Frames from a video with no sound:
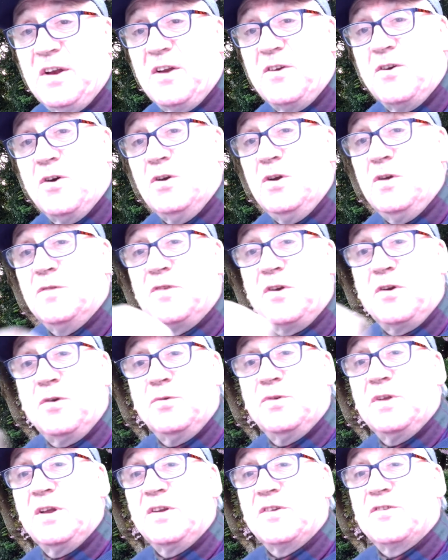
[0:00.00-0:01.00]
And all you have to do
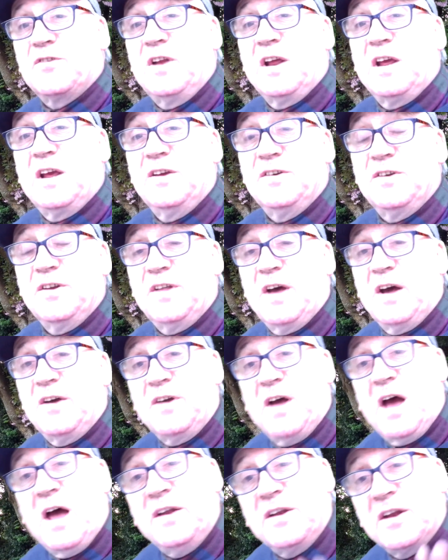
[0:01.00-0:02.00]
then is click into that,
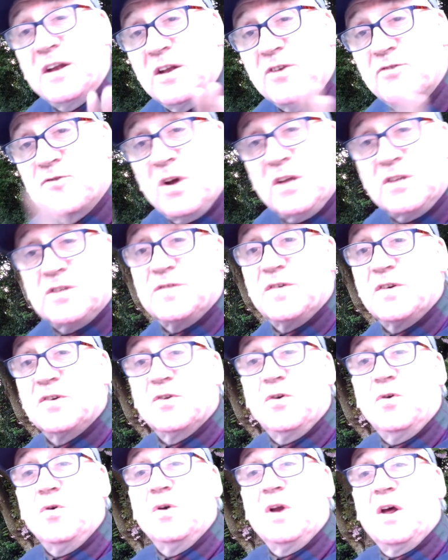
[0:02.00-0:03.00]
and it'll transfer the
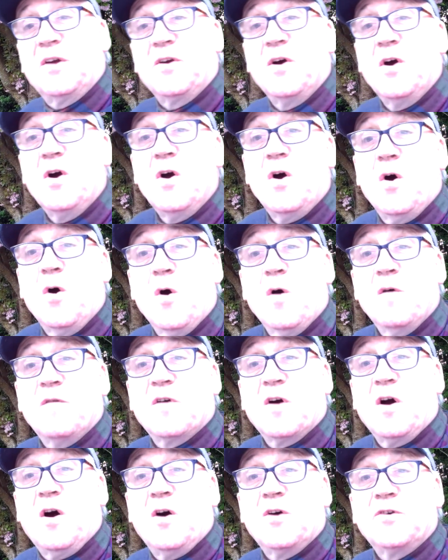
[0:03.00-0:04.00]
whole lot over
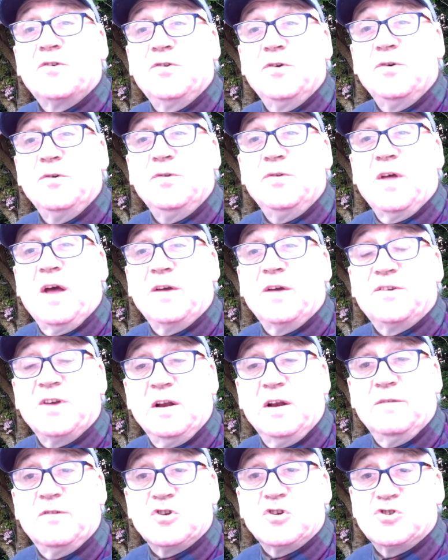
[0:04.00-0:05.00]
onto the
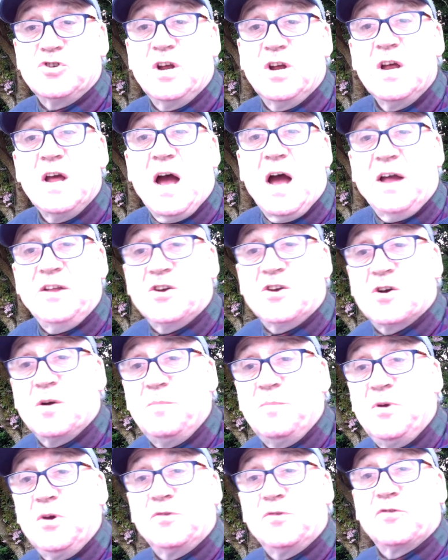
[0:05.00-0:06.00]
television, and your
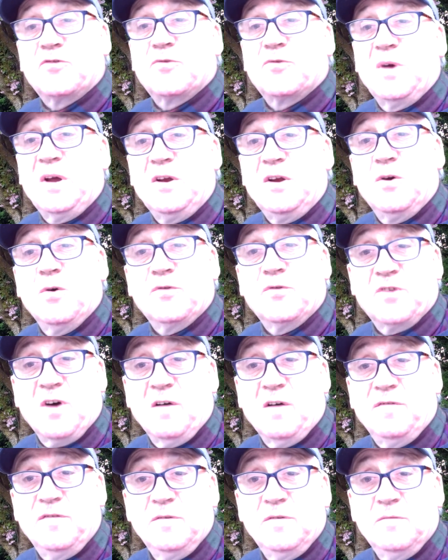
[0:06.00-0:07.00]
computer screen goes
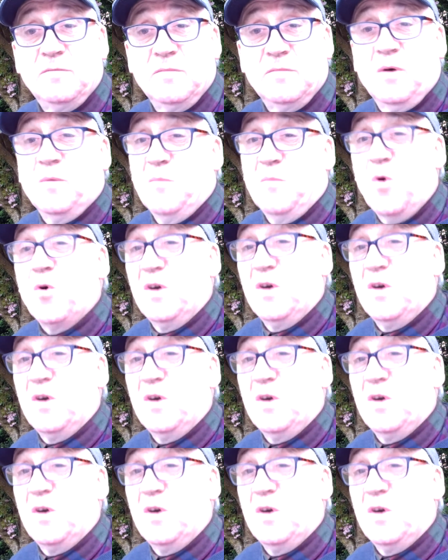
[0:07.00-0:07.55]
off, more or